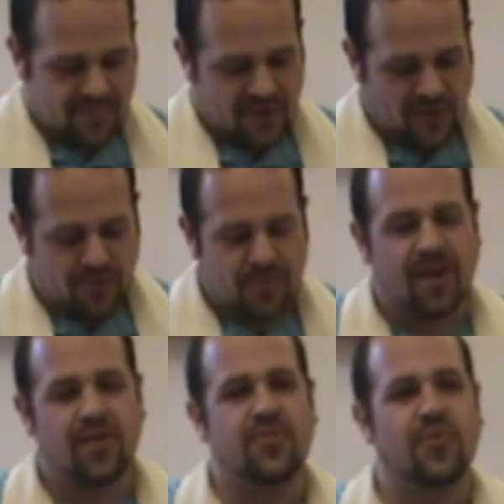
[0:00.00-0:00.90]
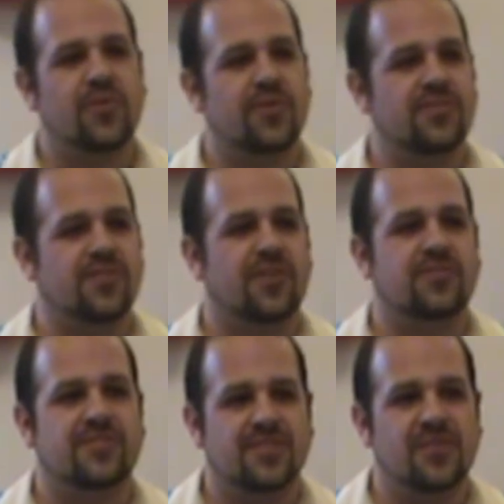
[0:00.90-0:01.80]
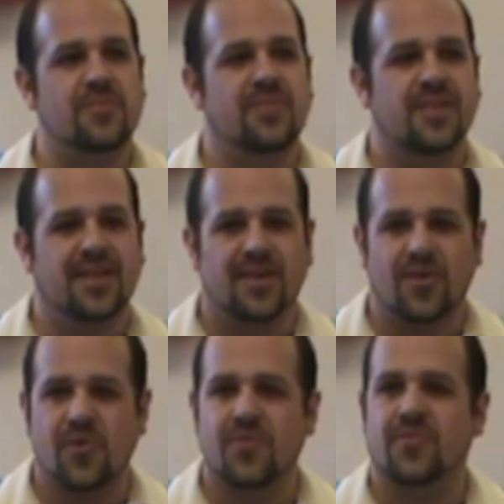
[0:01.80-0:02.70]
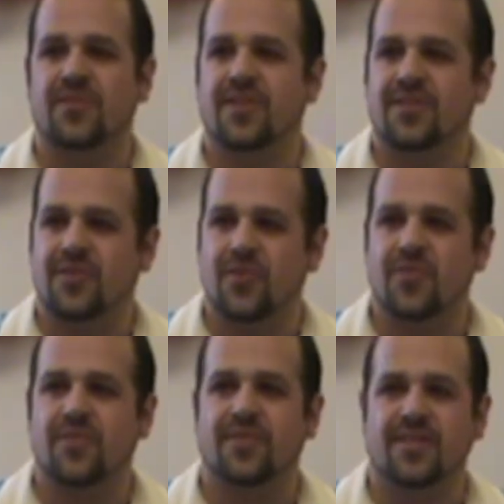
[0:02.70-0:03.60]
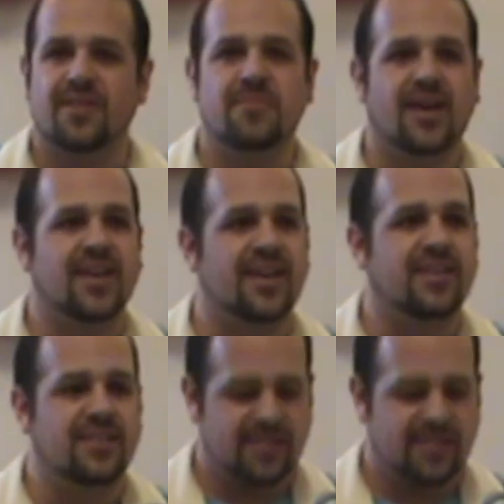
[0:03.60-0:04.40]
Those powerful words are still playing over and over in my head.